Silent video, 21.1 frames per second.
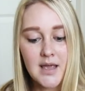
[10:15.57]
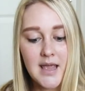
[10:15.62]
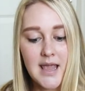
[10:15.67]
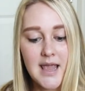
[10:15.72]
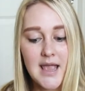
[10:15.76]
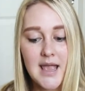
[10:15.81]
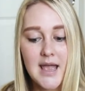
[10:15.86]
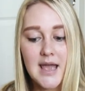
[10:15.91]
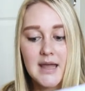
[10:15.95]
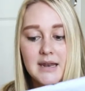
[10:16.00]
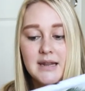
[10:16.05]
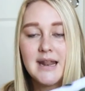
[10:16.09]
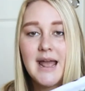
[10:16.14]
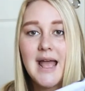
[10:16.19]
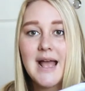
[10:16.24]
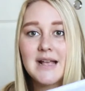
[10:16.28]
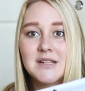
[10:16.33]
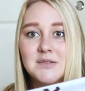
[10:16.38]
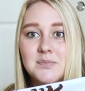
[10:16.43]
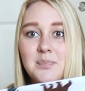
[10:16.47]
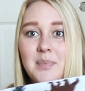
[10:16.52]
and it
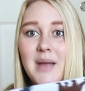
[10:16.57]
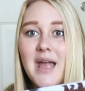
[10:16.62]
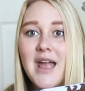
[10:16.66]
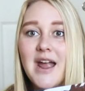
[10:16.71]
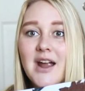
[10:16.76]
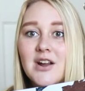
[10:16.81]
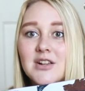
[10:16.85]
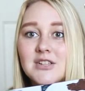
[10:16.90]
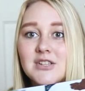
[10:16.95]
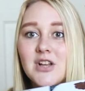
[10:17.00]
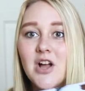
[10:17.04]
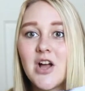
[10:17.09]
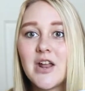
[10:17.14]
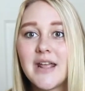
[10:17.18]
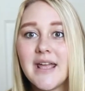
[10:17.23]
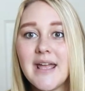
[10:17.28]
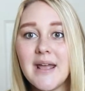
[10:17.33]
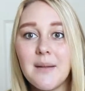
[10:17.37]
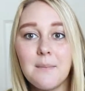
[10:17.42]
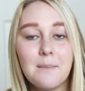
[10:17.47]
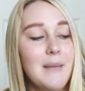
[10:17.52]
has bears on
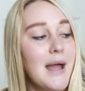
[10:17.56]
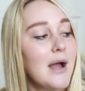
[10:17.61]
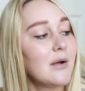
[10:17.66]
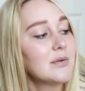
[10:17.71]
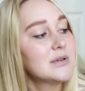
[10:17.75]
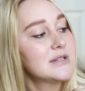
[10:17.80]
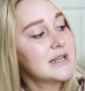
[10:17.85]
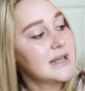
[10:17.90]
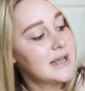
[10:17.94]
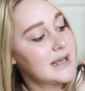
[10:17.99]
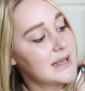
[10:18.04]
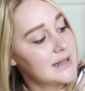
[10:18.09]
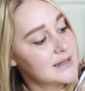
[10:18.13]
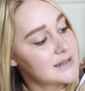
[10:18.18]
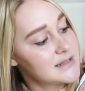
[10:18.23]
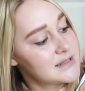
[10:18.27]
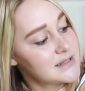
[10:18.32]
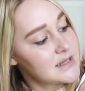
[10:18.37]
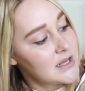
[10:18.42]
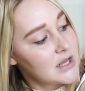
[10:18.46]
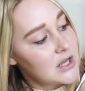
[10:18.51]
it,
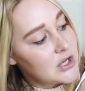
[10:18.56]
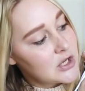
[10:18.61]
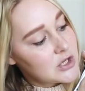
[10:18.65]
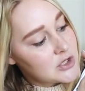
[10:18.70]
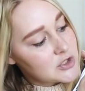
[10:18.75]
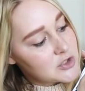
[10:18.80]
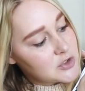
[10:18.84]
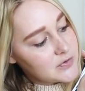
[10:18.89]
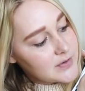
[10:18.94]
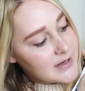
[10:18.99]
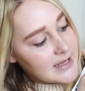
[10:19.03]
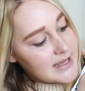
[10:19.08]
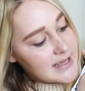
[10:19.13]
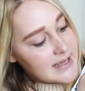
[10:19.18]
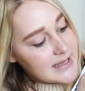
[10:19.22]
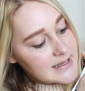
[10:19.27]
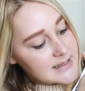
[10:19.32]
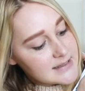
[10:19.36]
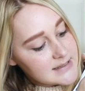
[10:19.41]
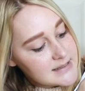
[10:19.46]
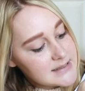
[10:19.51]
mountains,
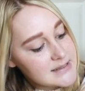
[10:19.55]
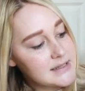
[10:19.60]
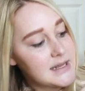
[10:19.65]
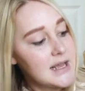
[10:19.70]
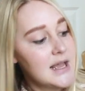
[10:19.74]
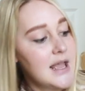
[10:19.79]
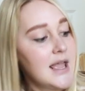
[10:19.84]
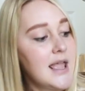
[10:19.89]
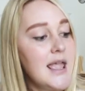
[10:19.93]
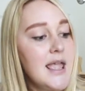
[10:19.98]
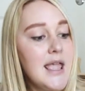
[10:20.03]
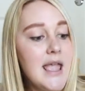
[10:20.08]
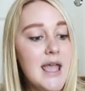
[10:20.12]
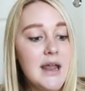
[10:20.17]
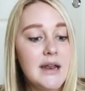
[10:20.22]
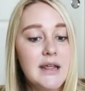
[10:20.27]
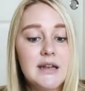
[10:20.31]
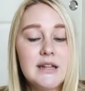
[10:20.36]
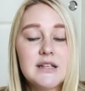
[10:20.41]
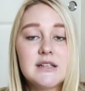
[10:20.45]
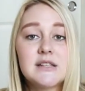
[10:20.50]
trees,
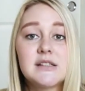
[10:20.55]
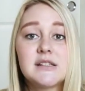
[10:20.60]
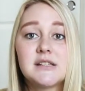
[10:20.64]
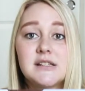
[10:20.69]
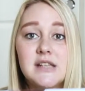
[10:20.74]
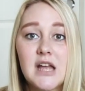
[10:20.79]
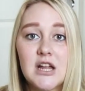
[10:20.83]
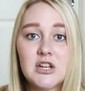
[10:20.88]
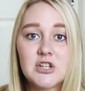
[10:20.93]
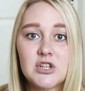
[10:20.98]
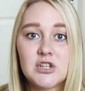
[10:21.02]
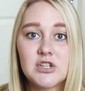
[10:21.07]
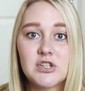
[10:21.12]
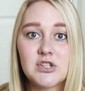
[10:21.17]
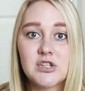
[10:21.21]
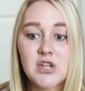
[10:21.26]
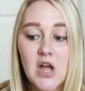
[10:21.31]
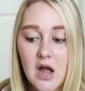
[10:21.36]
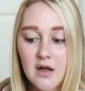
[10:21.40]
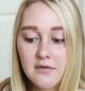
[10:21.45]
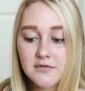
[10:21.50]
and it is such a
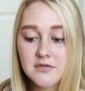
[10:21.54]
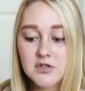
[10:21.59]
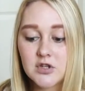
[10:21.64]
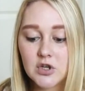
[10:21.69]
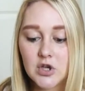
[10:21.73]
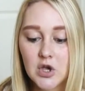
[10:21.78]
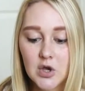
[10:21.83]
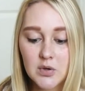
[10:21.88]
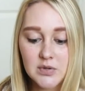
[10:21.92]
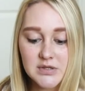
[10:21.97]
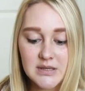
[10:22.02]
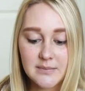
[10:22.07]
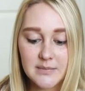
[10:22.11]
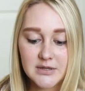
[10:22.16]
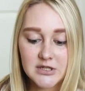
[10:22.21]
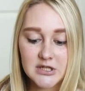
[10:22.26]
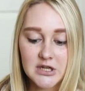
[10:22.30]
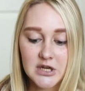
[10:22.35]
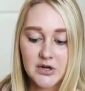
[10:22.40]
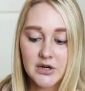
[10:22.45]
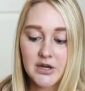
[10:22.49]
soft, cozy
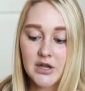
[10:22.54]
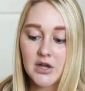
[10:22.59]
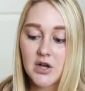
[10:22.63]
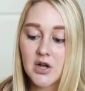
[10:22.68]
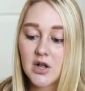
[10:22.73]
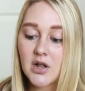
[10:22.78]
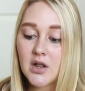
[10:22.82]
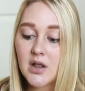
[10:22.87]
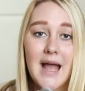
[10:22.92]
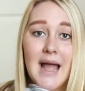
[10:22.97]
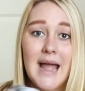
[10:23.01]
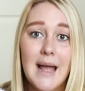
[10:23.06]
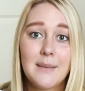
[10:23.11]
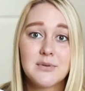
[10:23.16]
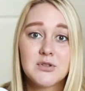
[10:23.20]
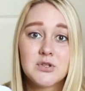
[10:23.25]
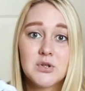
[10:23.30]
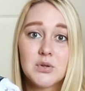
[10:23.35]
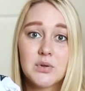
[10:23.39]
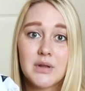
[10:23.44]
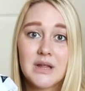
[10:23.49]
material. I
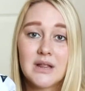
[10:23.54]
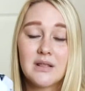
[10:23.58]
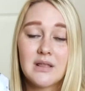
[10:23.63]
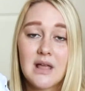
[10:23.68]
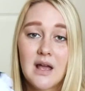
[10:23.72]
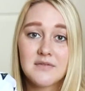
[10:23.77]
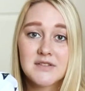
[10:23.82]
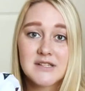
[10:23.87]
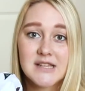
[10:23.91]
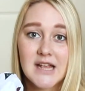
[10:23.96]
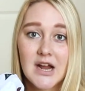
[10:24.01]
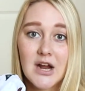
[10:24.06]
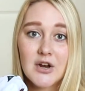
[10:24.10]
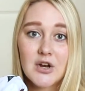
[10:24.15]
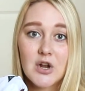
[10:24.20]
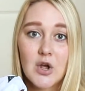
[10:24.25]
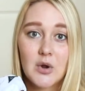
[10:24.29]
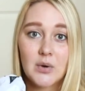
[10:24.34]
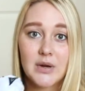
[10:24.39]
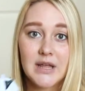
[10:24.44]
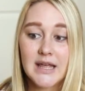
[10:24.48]
absolutely love
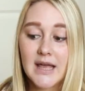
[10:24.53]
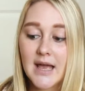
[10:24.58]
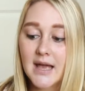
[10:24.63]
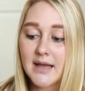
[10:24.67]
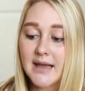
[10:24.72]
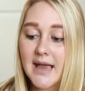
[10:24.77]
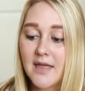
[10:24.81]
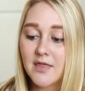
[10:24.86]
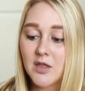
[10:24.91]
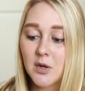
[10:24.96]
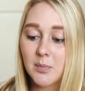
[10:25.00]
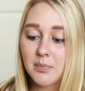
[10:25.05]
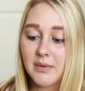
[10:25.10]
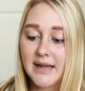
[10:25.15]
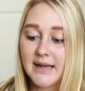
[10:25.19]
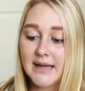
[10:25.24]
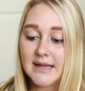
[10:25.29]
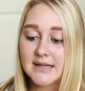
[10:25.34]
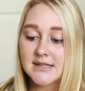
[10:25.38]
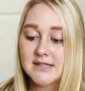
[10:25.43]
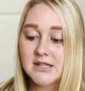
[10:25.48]
Serenoni. Again, their
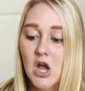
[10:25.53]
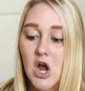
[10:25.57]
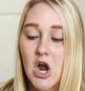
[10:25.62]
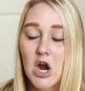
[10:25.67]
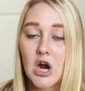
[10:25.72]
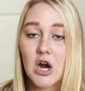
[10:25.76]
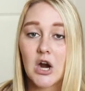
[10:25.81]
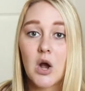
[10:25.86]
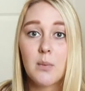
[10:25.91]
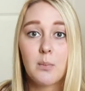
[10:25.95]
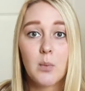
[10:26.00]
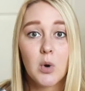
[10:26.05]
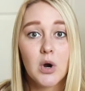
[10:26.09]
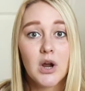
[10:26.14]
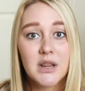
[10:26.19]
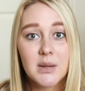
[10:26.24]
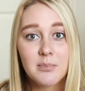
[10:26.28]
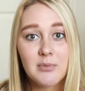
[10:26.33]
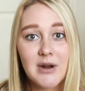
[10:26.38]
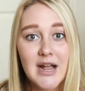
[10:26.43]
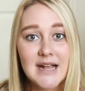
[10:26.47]
blankets are more
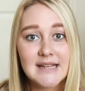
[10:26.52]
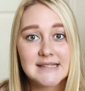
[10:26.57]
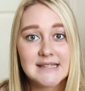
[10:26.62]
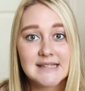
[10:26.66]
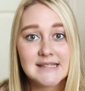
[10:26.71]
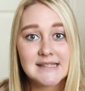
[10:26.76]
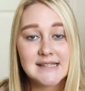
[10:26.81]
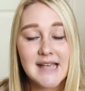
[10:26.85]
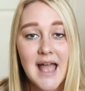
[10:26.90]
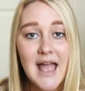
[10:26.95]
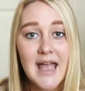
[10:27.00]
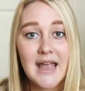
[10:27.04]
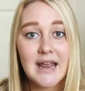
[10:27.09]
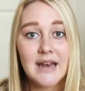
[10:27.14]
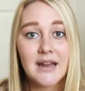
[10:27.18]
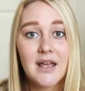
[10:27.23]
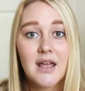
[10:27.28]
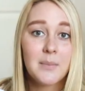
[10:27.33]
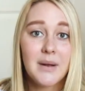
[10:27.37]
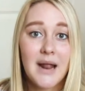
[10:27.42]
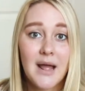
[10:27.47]
on the pricey
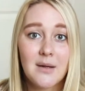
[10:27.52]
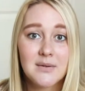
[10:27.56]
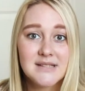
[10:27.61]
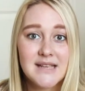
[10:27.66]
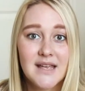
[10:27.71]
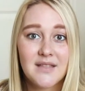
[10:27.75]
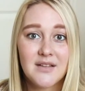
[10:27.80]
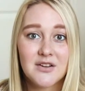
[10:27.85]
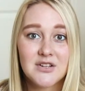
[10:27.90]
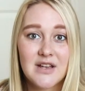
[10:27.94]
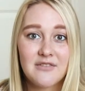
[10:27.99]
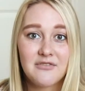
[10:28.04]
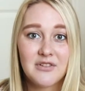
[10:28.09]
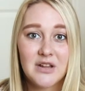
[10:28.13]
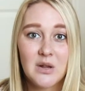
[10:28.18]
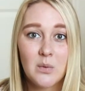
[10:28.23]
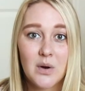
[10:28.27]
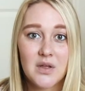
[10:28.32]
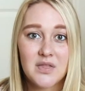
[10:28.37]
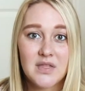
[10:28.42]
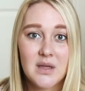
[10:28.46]
side, but I would say they're
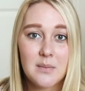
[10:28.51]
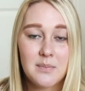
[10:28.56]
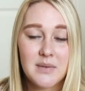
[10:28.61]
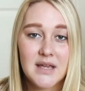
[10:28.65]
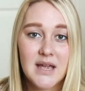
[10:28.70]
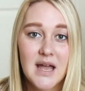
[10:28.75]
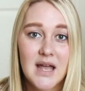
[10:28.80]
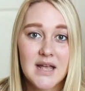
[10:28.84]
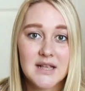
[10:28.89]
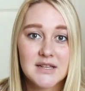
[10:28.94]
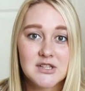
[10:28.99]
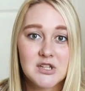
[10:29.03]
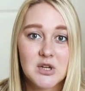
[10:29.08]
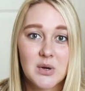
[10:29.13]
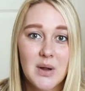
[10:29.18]
definitely worth it because